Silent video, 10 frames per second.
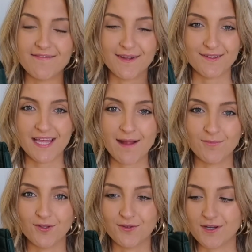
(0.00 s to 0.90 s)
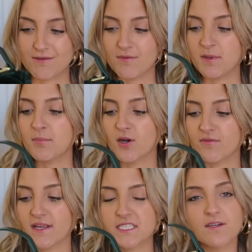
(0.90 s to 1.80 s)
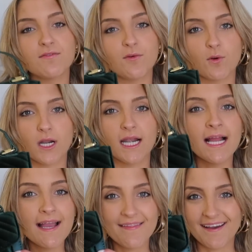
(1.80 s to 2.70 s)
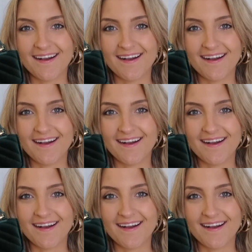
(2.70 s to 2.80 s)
I figured the emerald green would be perfect for the